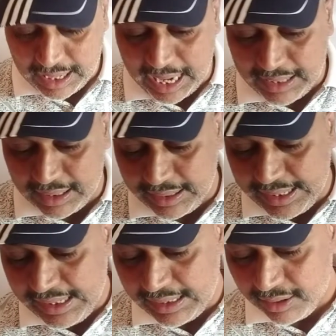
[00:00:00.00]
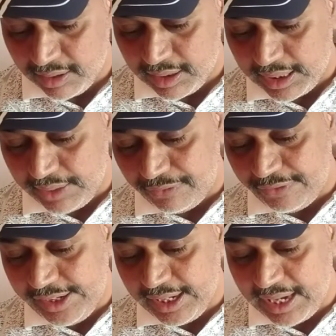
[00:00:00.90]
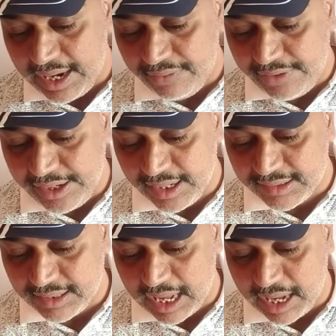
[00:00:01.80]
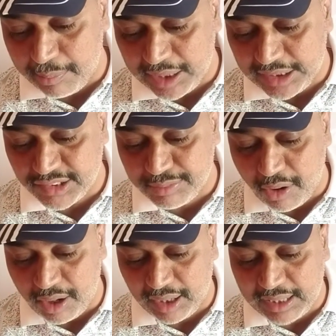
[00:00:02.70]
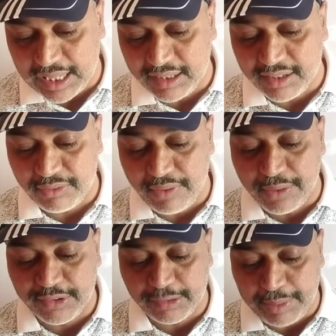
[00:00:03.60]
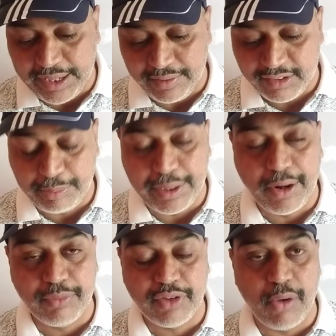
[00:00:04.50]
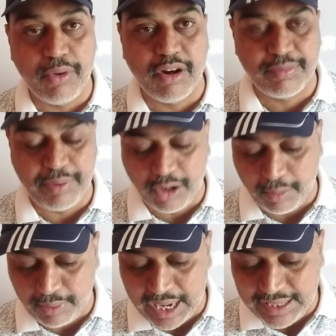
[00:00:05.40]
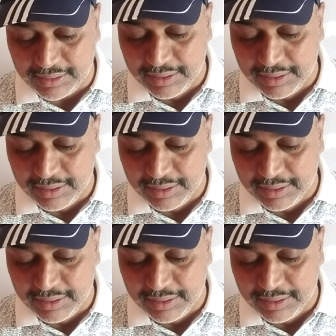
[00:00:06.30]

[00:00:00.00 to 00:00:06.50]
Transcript: And the D, if VL and VS are much smaller than the wave speed, speed of sound or speed of light,